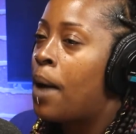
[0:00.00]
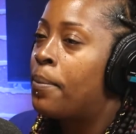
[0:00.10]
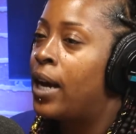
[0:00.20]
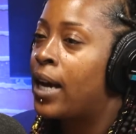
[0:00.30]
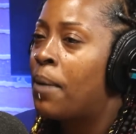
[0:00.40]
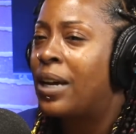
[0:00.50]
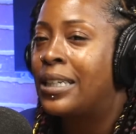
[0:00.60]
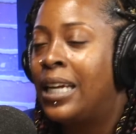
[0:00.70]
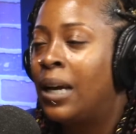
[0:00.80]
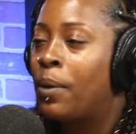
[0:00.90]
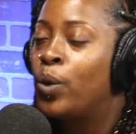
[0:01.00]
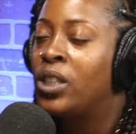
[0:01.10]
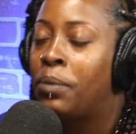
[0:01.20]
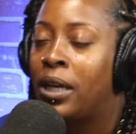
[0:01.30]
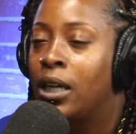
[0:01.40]
I'm like, I'm like, damn, I wish
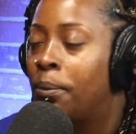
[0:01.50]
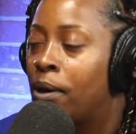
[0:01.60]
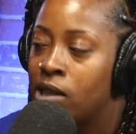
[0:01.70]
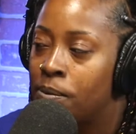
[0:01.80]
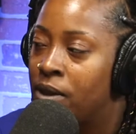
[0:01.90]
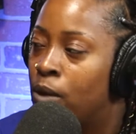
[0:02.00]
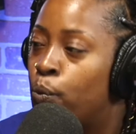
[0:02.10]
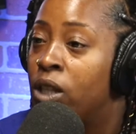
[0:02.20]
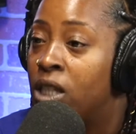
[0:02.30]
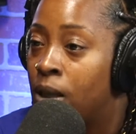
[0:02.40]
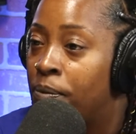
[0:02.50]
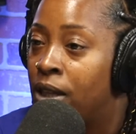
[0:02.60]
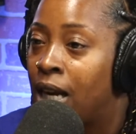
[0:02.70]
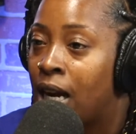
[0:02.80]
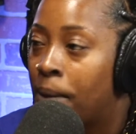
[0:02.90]
somebody come out some with
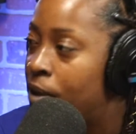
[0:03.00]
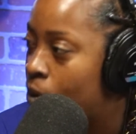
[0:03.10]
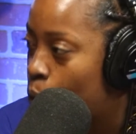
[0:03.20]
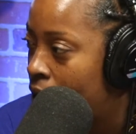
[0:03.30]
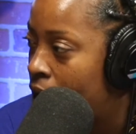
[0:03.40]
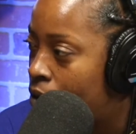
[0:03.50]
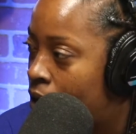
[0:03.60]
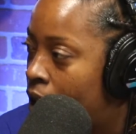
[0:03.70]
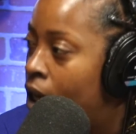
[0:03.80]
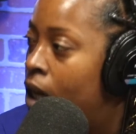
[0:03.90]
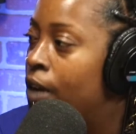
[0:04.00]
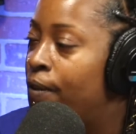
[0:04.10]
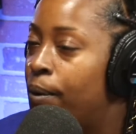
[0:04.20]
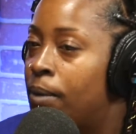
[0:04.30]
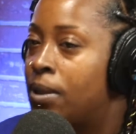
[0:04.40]
something that I can put some weed on. Right. You
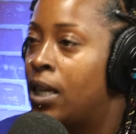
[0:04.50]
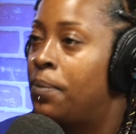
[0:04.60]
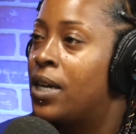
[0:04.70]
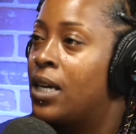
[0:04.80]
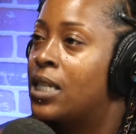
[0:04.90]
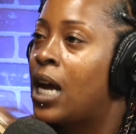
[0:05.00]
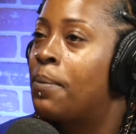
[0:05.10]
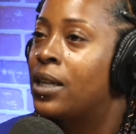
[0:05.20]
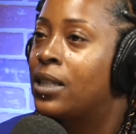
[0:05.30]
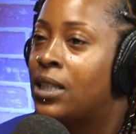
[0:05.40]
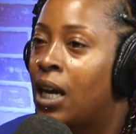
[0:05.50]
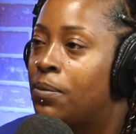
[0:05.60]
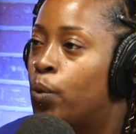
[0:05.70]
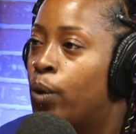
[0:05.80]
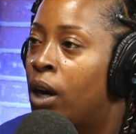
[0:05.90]
feel what I'm saying? Because I'm not the type
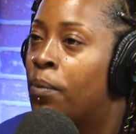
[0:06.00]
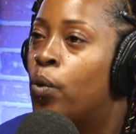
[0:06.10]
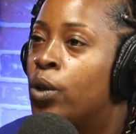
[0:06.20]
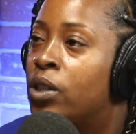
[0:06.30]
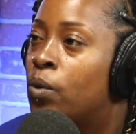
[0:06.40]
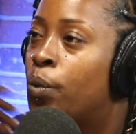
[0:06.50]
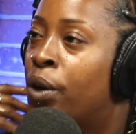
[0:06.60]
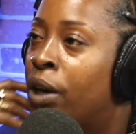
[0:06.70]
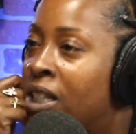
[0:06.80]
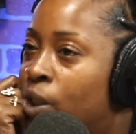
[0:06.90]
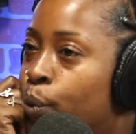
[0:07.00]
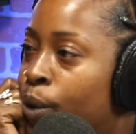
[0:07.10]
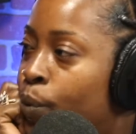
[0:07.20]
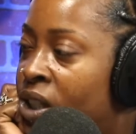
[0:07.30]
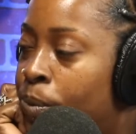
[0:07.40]
to where I'm going somewhere and I just really
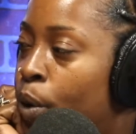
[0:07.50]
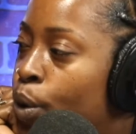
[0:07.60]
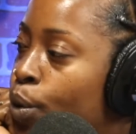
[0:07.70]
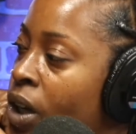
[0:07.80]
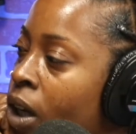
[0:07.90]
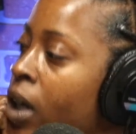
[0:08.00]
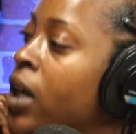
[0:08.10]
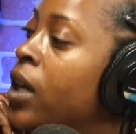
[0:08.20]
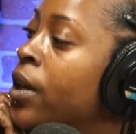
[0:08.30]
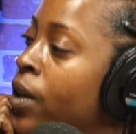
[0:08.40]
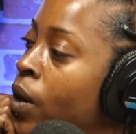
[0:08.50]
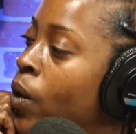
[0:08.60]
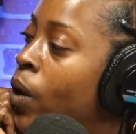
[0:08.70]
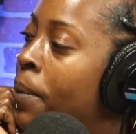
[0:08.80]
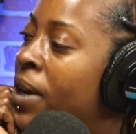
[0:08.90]
want to smoke hookah. You know,
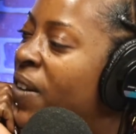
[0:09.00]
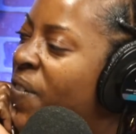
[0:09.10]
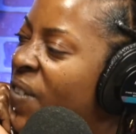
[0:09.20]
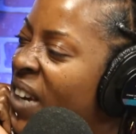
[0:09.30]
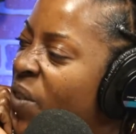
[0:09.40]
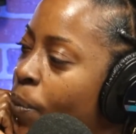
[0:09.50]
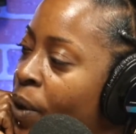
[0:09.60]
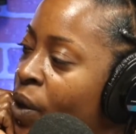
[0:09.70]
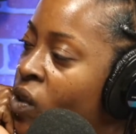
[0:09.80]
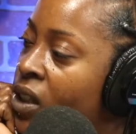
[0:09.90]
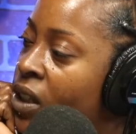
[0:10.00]
right. I'm not and a flavor person.